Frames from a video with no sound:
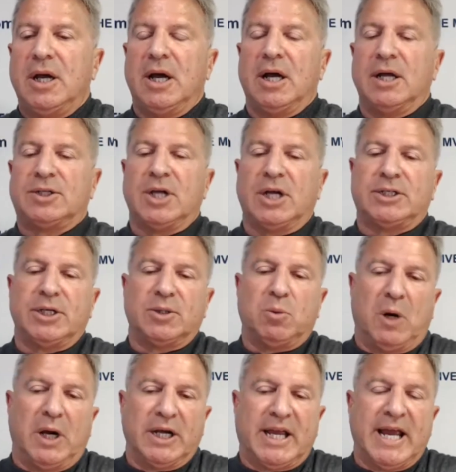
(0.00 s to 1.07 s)
such as
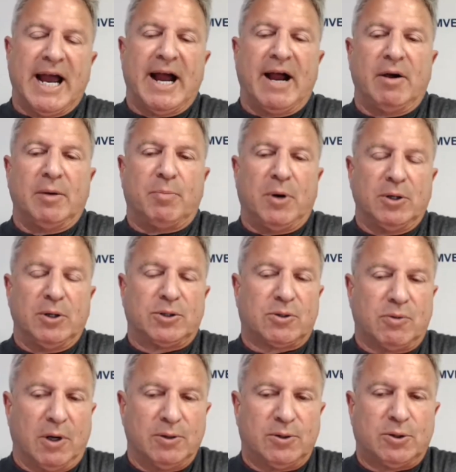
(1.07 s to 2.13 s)
1 carat
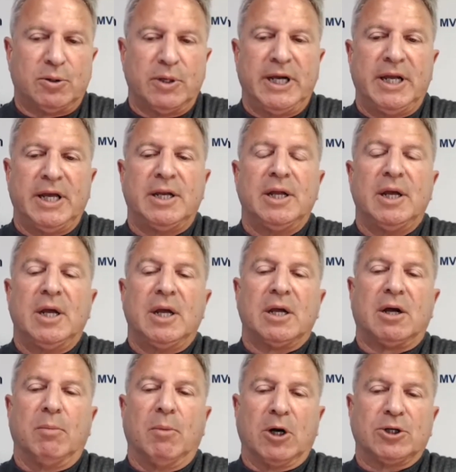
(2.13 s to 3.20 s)
post-growth treated
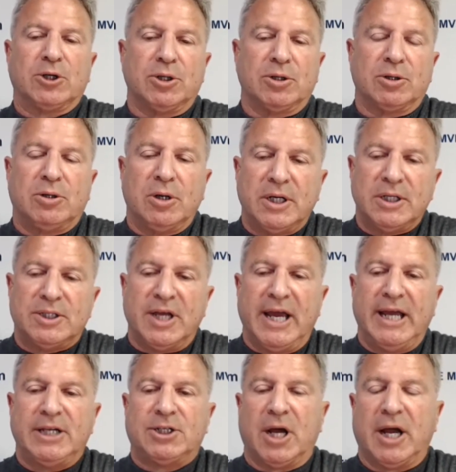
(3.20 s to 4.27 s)
commercial goods,
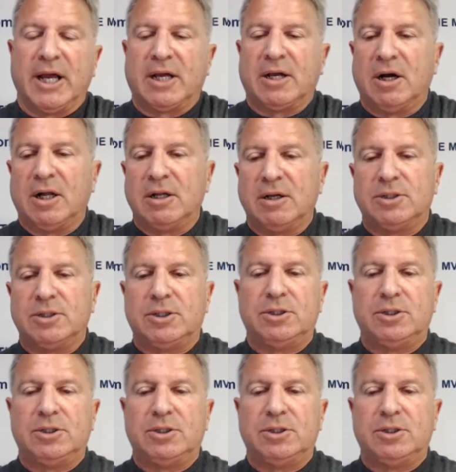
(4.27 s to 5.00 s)
HI color,